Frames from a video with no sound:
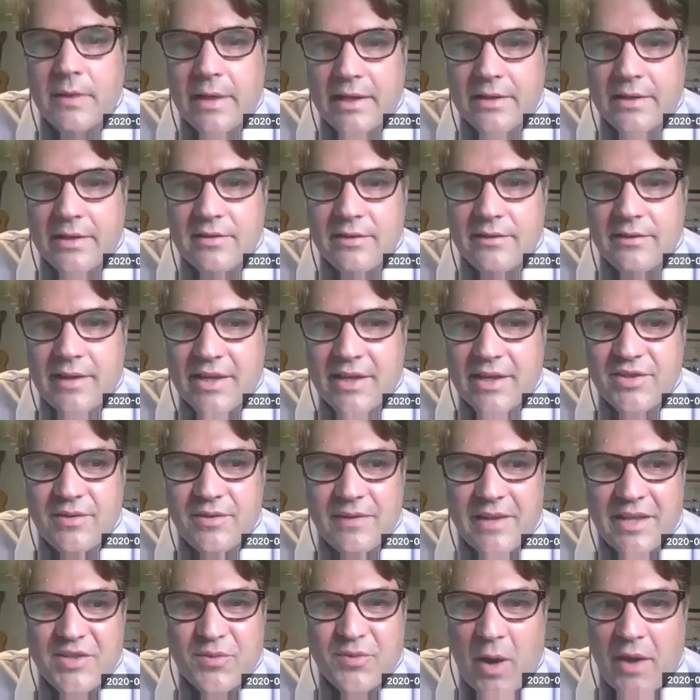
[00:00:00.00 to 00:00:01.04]

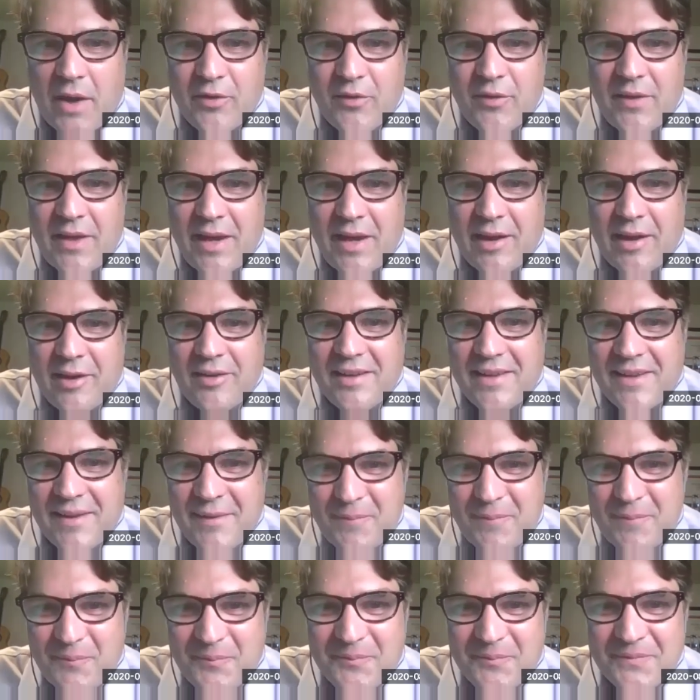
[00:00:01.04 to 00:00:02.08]
Excellent. That's why they're there.
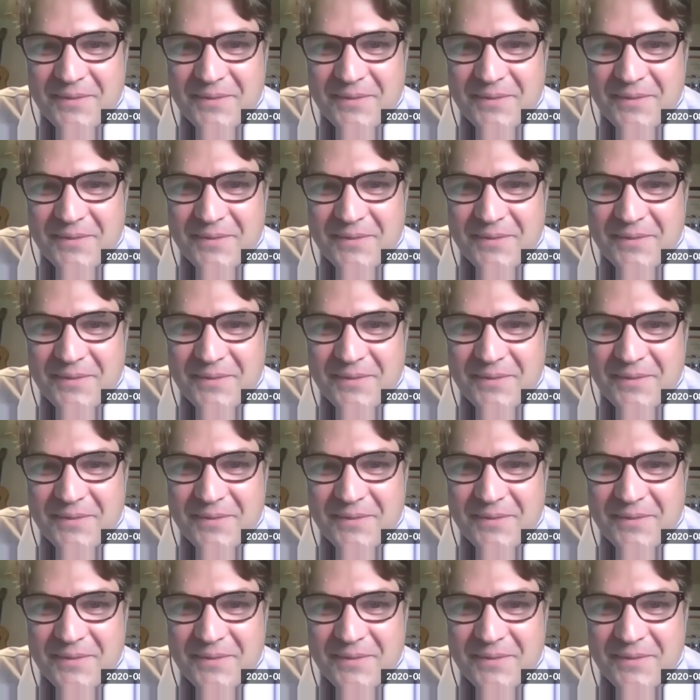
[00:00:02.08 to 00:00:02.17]
Yep.